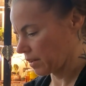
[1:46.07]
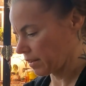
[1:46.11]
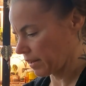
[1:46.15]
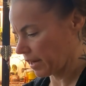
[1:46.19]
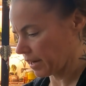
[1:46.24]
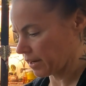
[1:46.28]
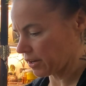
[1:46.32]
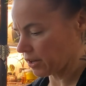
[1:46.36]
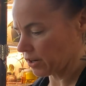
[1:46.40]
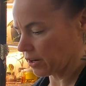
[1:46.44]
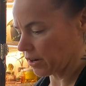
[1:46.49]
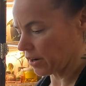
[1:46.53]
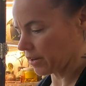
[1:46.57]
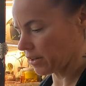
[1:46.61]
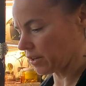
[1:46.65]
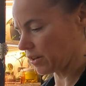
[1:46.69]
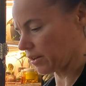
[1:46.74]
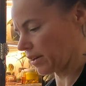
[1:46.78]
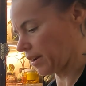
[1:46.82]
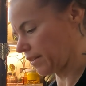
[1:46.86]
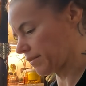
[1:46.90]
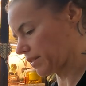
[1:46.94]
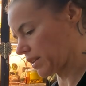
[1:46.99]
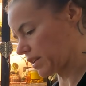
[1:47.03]
Like, you don't
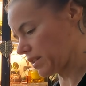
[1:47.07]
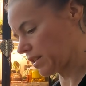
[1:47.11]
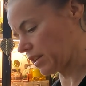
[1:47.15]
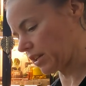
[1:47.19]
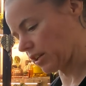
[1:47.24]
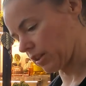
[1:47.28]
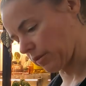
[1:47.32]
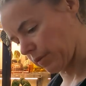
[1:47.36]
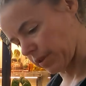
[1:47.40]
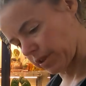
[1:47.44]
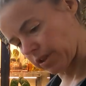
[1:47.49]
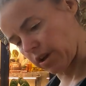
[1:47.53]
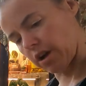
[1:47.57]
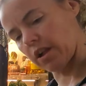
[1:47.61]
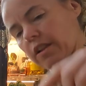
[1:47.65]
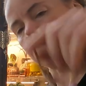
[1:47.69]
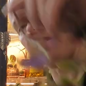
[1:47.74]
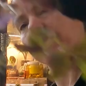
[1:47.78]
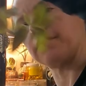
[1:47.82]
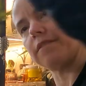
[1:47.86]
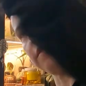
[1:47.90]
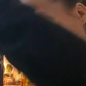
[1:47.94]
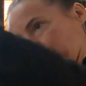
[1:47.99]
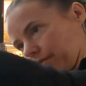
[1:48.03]
have to deal with all
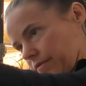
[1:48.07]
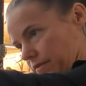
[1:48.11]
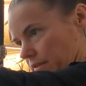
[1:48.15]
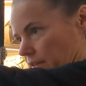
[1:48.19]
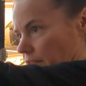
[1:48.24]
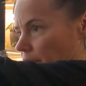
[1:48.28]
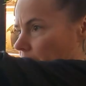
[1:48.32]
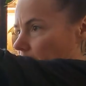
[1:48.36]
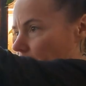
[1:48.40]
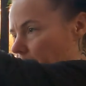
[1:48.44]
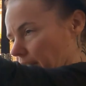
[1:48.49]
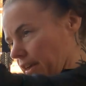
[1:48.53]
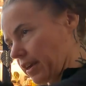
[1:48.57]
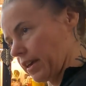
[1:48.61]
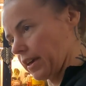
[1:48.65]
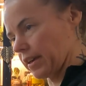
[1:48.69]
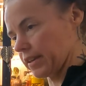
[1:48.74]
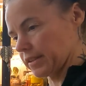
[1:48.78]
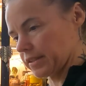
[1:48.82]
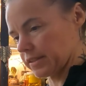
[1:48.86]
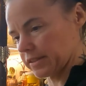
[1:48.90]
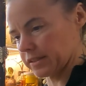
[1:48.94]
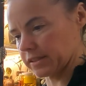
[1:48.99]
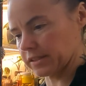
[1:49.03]
of
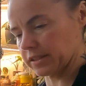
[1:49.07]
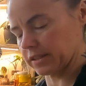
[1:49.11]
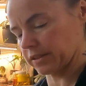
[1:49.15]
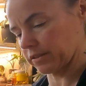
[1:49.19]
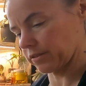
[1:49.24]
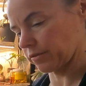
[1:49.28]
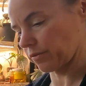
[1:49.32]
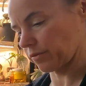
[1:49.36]
this.